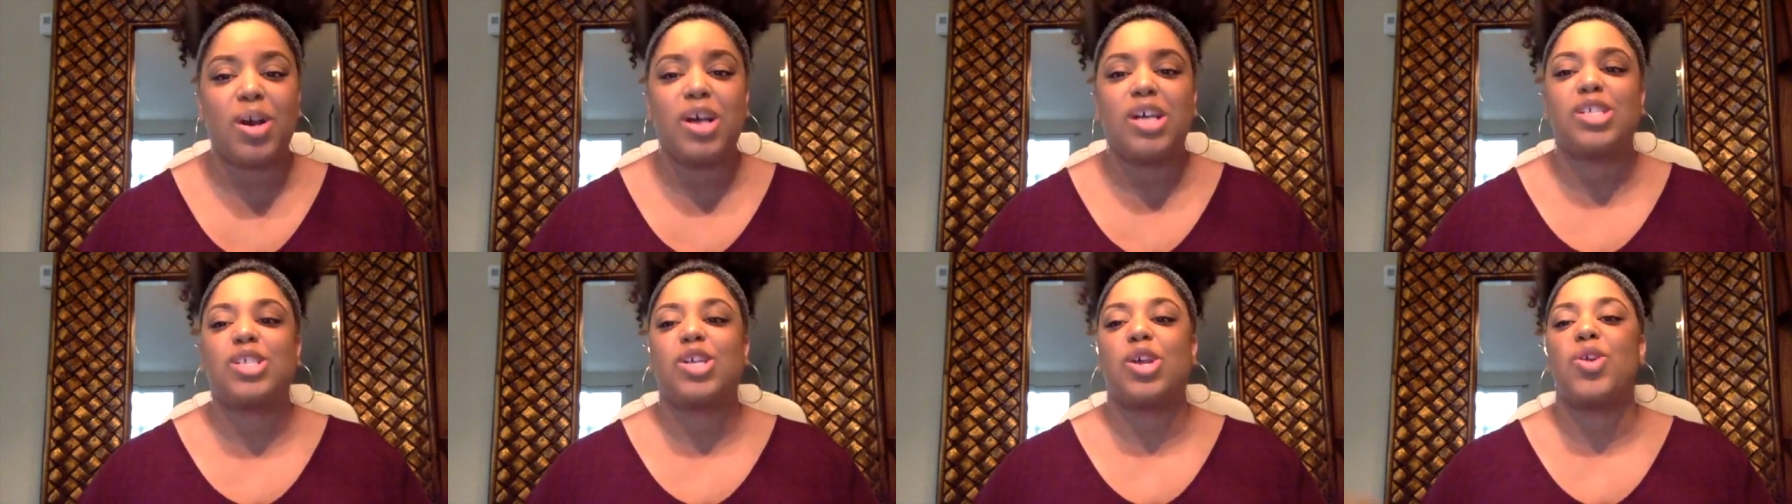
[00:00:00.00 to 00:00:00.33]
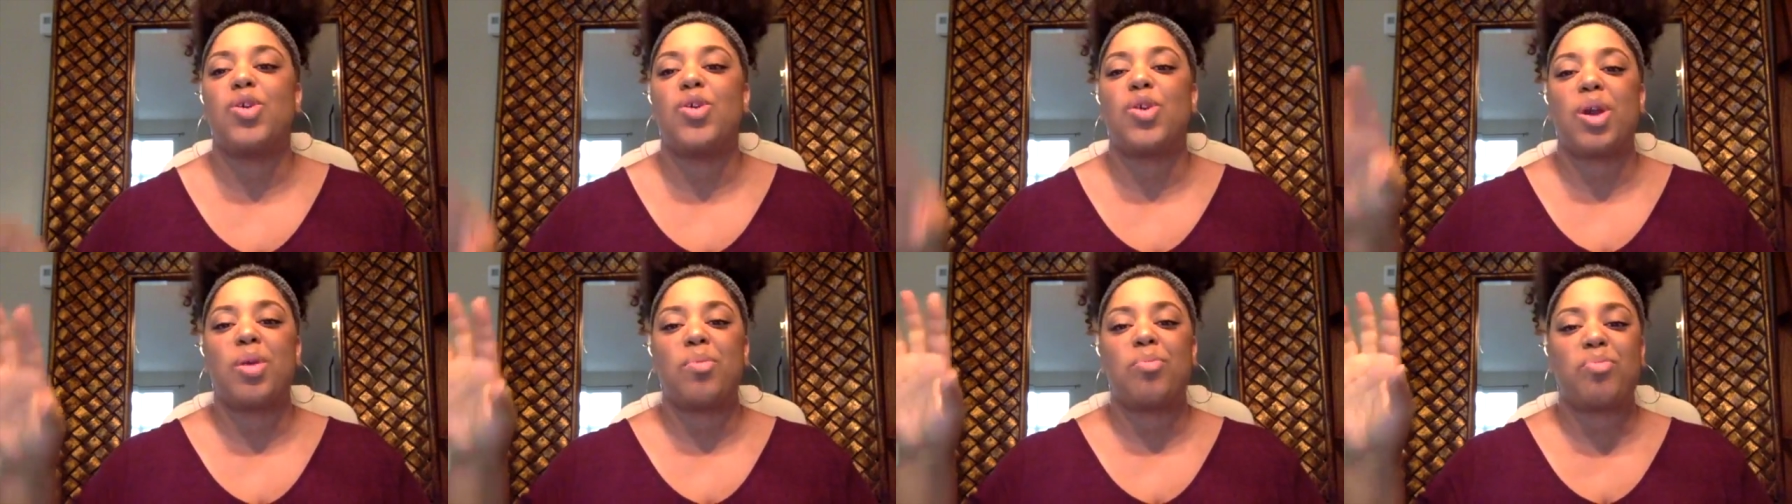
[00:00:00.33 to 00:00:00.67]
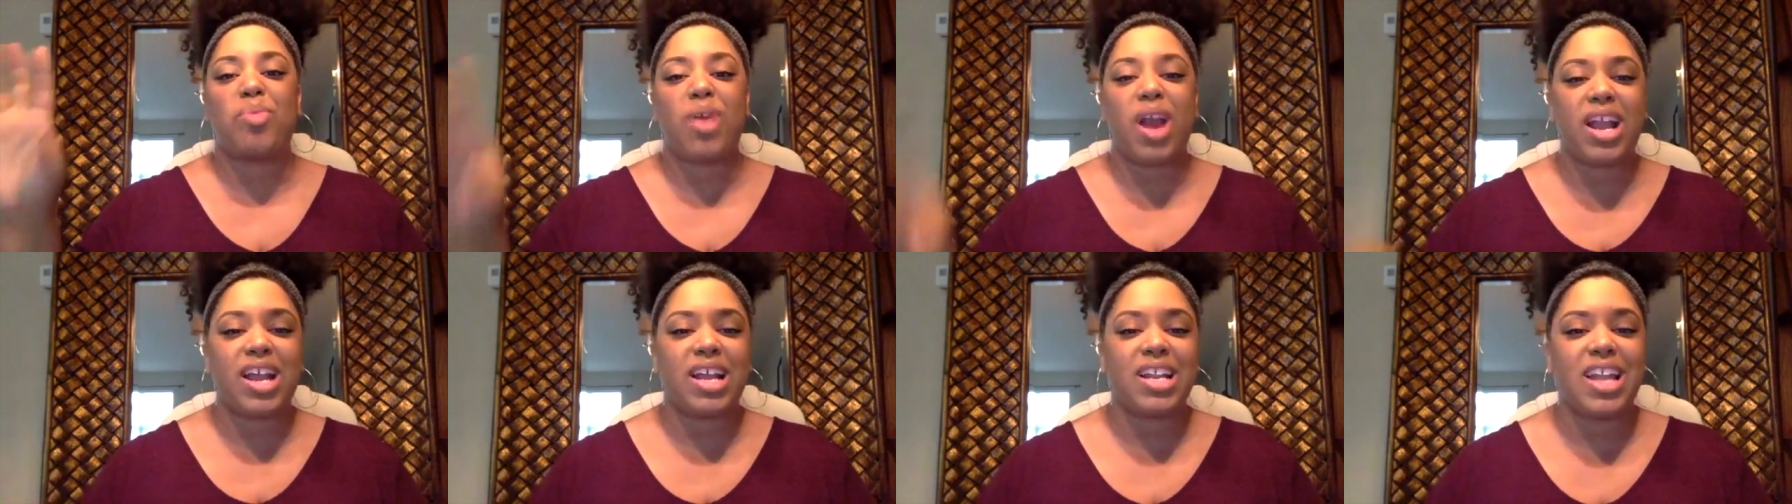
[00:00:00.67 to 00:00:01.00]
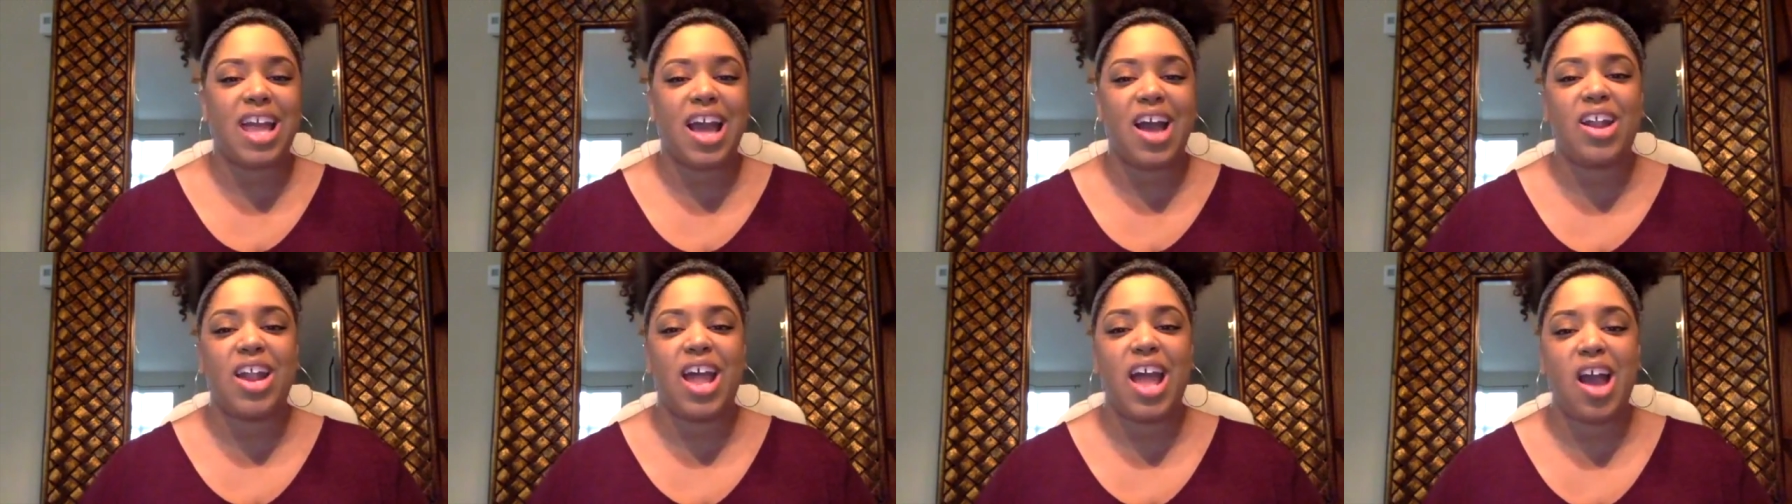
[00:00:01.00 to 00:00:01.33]
So you can break it
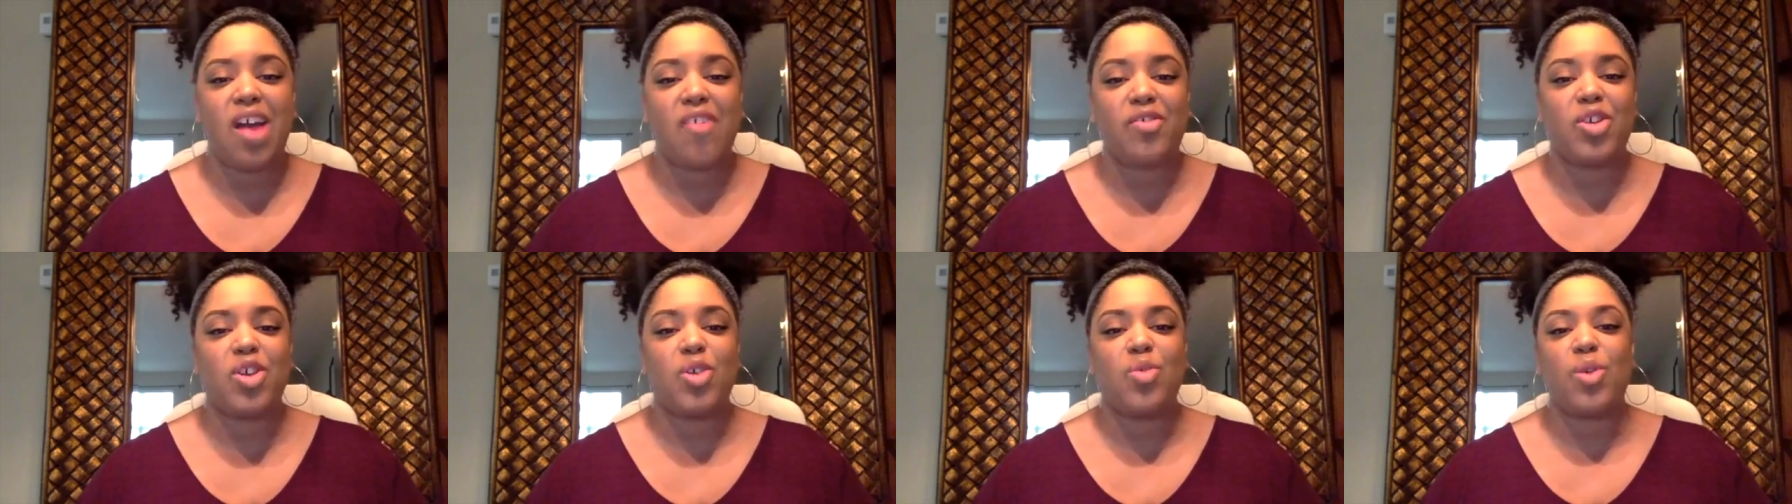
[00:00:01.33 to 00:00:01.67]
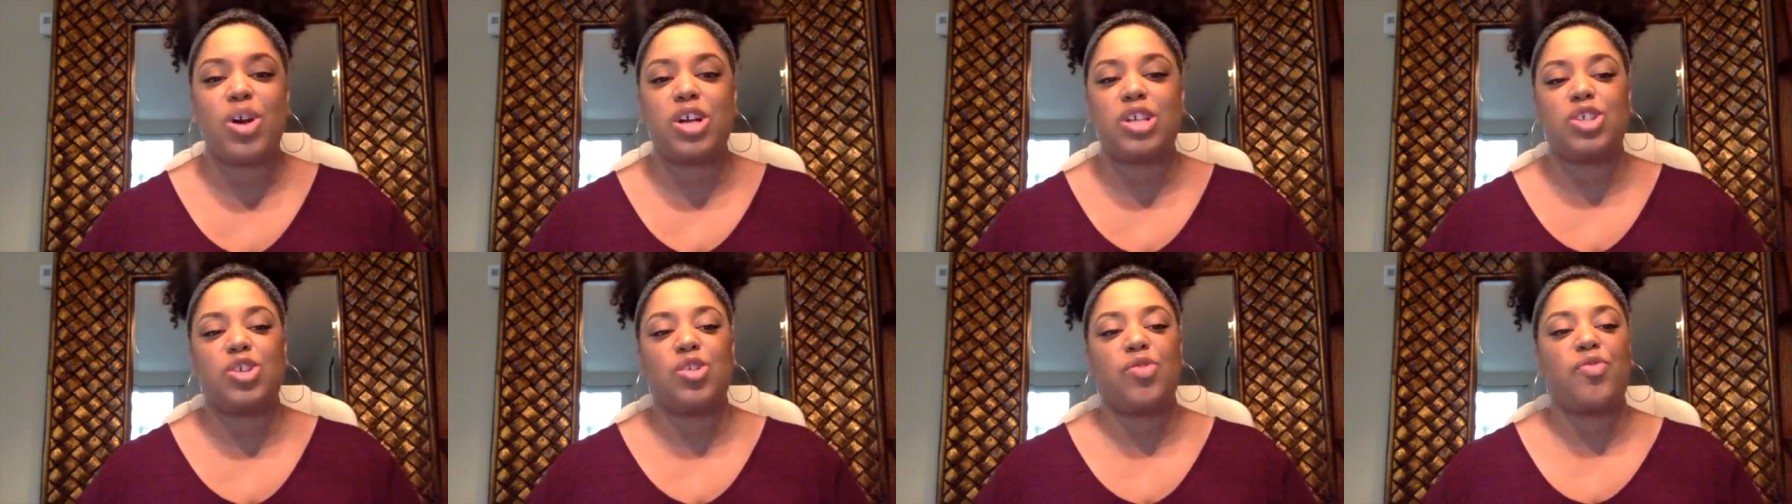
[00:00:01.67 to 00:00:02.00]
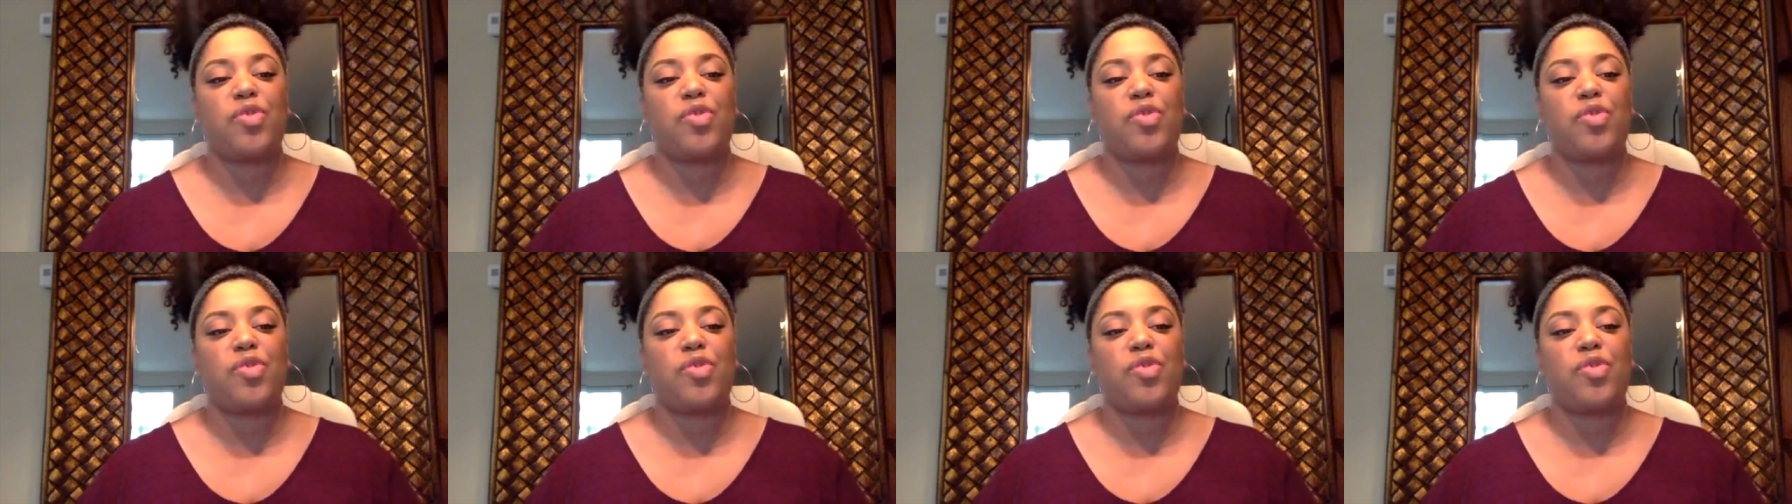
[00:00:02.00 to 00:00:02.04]
down however you want to.